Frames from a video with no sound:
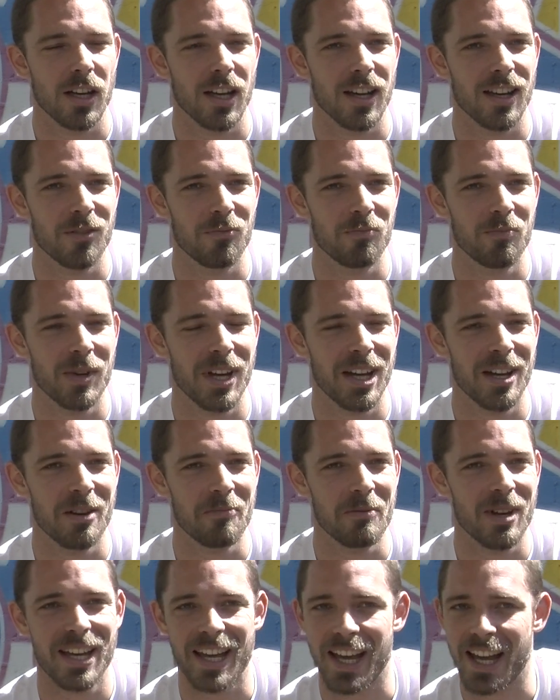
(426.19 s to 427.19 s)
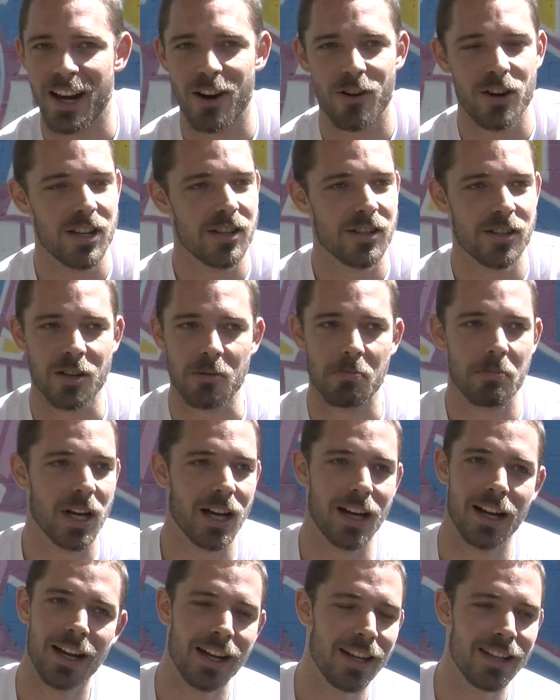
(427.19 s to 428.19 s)
a hairy sort of
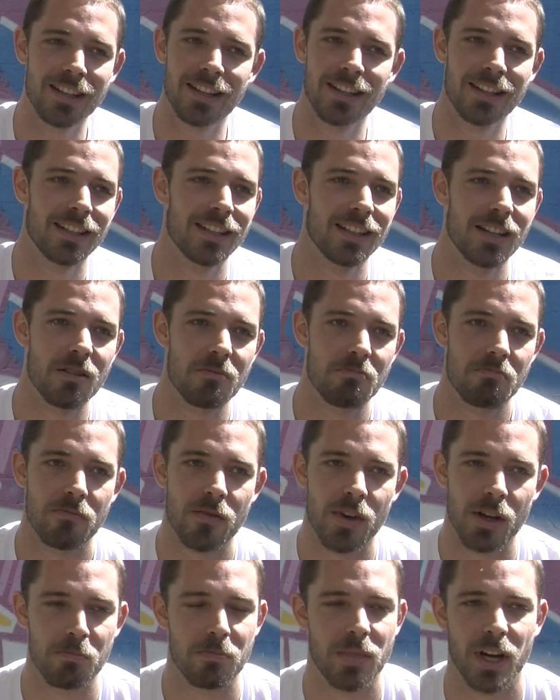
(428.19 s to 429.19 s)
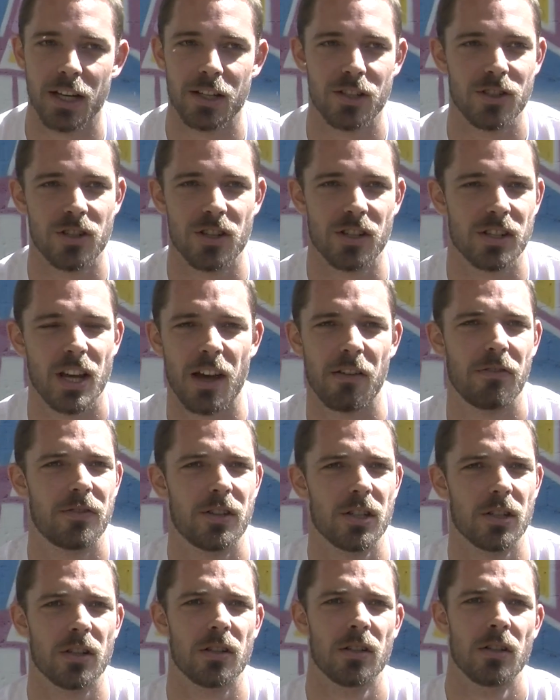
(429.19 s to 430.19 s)
path, but you just
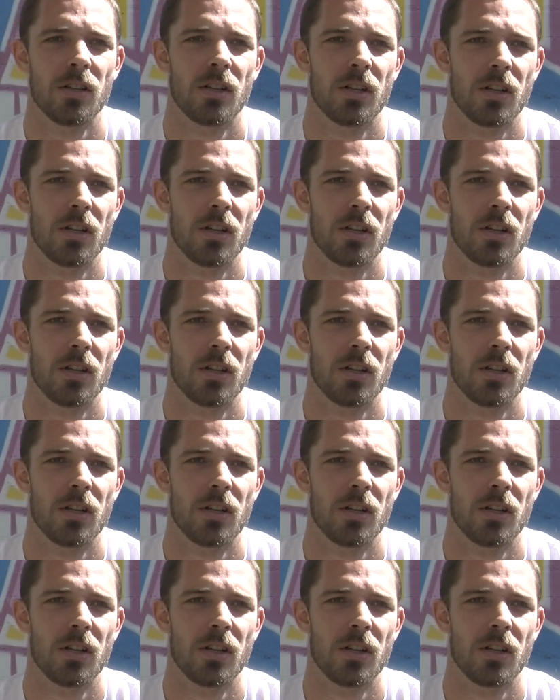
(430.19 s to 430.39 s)
have to,